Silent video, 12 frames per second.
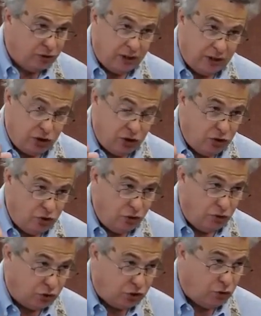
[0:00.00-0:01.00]
This is
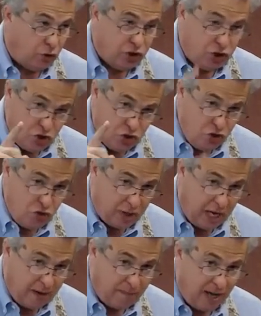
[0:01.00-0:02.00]
your choice. You
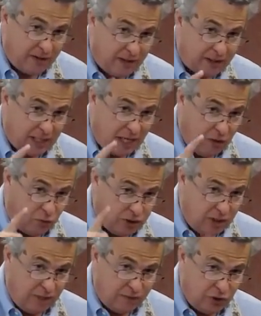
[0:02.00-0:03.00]
can make this. It
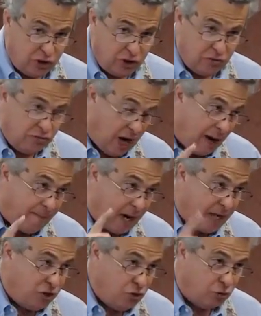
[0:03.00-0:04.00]
was given to you not
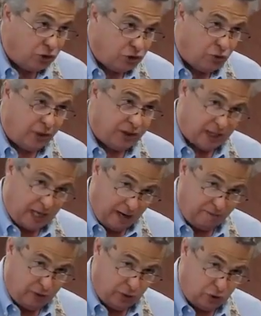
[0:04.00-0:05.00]
by your choice to
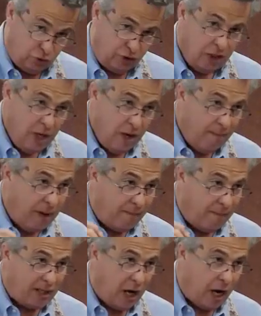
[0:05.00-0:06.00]
have this choice, but
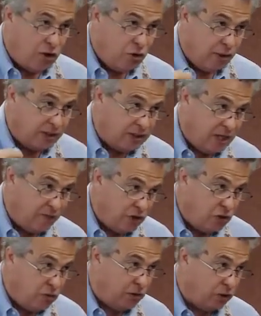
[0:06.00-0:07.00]
by God who is
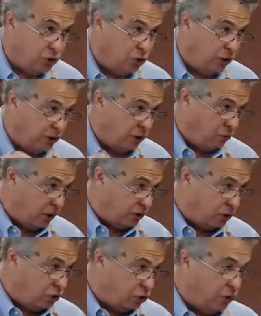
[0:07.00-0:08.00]
giving you this choice. And what is
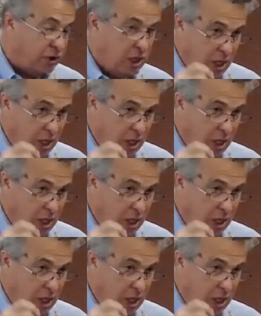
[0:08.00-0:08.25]
the choice?